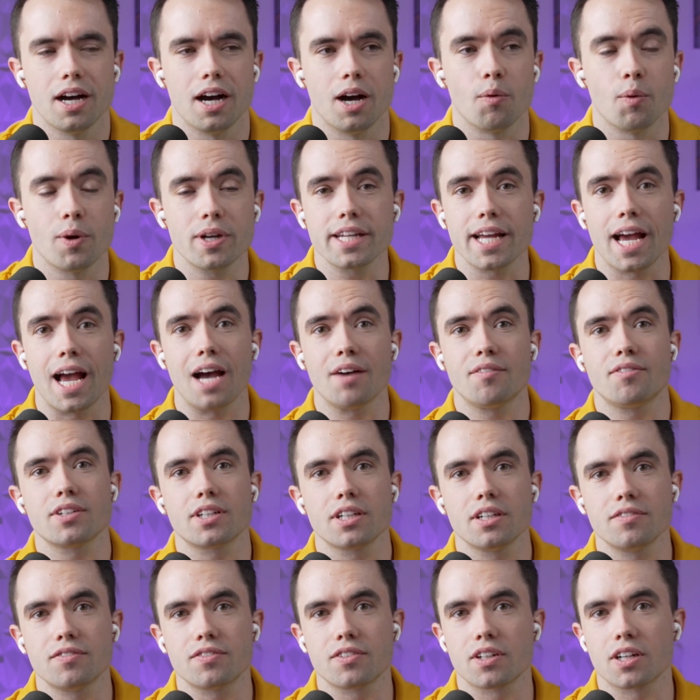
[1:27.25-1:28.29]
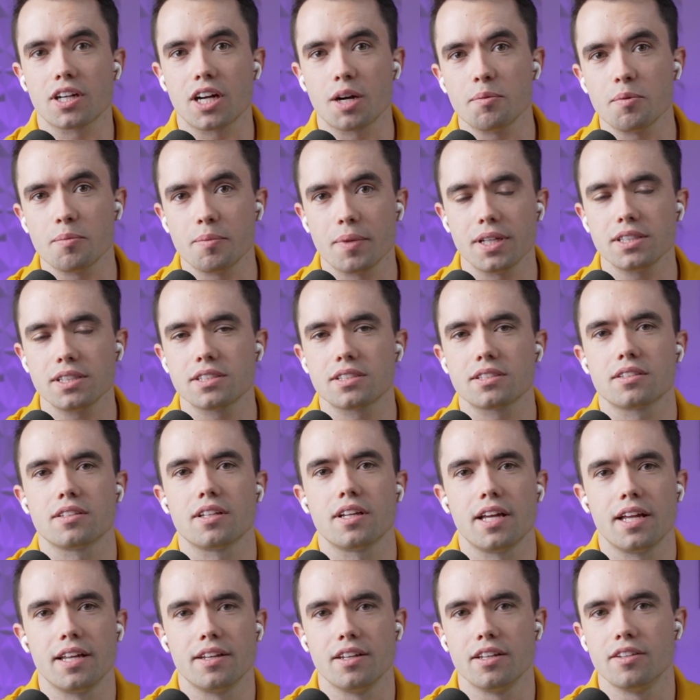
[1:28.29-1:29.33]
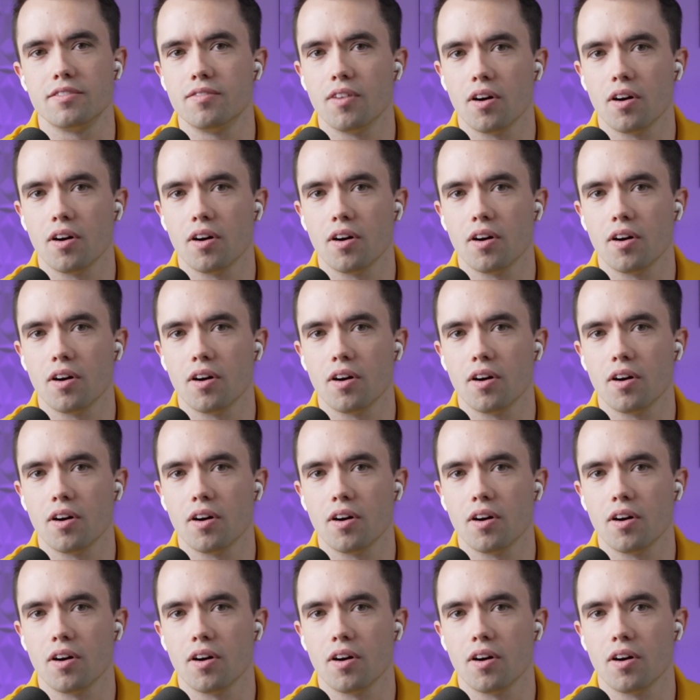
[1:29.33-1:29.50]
Went to Africa for a couple months and did